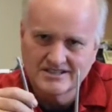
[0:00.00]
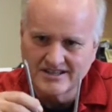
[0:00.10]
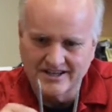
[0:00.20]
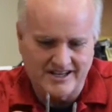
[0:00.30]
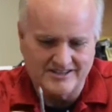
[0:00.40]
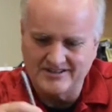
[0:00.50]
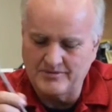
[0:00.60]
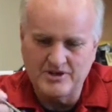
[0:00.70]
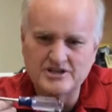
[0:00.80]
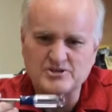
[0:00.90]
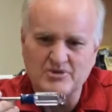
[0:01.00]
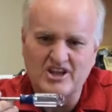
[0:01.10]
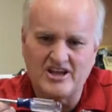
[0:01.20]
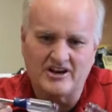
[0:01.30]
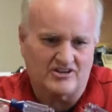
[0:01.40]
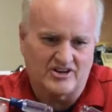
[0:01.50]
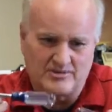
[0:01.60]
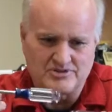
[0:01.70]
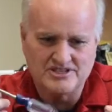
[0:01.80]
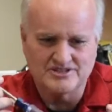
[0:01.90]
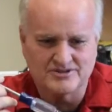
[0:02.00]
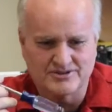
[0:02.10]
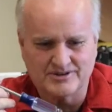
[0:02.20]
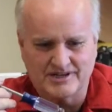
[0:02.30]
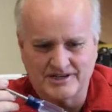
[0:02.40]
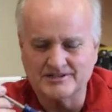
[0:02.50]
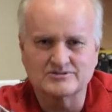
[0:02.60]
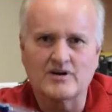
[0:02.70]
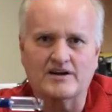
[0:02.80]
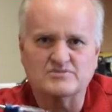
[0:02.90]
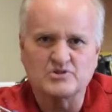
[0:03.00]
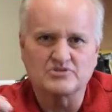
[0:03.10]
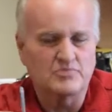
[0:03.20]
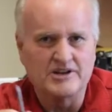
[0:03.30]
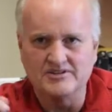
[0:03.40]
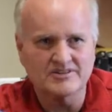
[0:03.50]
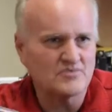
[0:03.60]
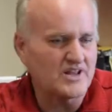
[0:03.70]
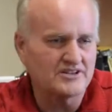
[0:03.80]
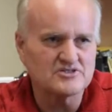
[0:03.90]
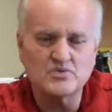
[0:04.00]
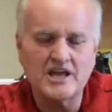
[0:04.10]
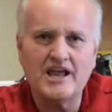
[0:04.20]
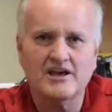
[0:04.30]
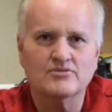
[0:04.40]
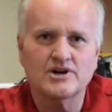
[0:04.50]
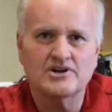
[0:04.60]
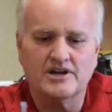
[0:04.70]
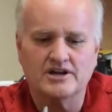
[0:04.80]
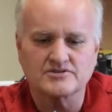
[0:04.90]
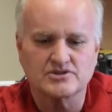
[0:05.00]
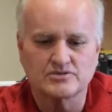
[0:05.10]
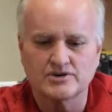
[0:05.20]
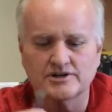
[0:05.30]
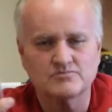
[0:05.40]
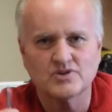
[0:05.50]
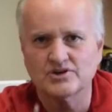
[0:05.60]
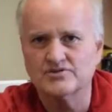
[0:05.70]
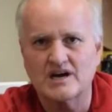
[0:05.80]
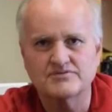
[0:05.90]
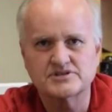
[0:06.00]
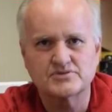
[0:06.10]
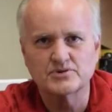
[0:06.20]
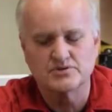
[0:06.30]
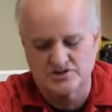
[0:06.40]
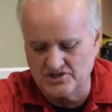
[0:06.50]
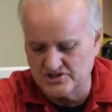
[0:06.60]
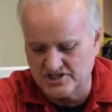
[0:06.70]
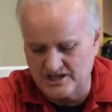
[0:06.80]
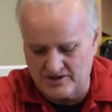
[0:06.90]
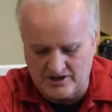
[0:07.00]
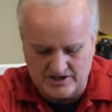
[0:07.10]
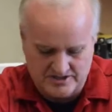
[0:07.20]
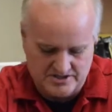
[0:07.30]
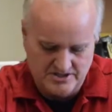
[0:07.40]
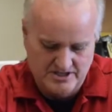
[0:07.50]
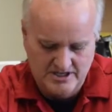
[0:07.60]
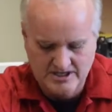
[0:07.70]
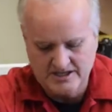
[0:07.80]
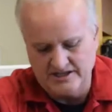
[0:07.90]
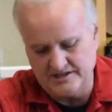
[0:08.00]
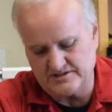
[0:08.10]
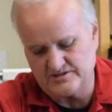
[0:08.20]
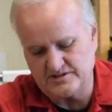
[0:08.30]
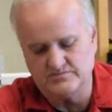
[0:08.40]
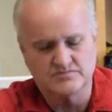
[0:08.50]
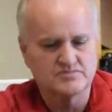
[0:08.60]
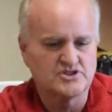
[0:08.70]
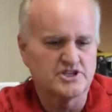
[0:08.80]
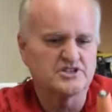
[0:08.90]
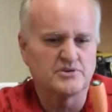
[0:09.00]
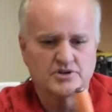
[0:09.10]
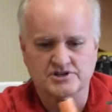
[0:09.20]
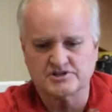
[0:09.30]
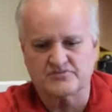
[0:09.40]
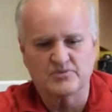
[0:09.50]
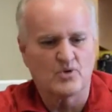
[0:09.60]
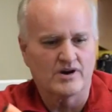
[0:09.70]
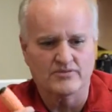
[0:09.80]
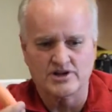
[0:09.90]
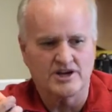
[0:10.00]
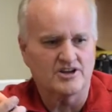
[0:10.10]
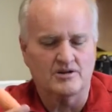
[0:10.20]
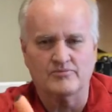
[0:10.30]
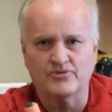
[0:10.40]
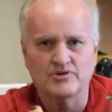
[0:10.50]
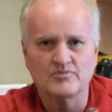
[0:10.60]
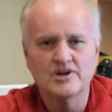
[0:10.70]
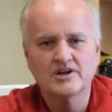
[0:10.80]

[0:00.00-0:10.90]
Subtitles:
These are mechanic type, these are craftsman, but it's what I had around the house. You know what? It'll drive a screw as good as anything else. These are some cheesy ones from wherever they came from.